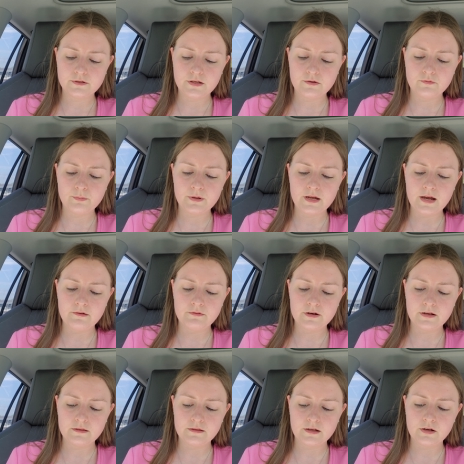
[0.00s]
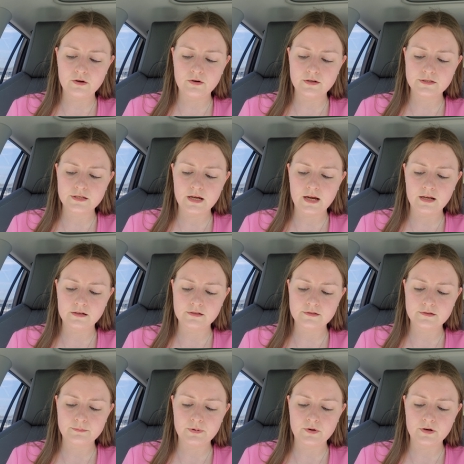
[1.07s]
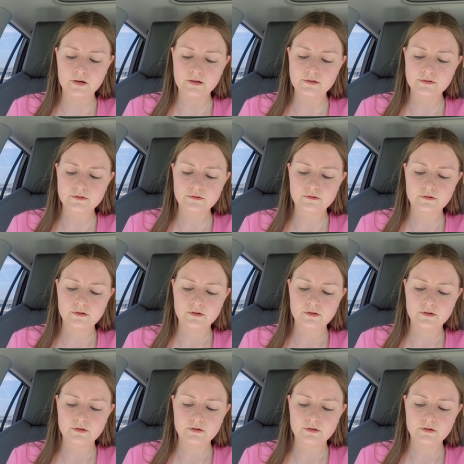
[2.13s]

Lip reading: it will be evident that God's hand is upon us.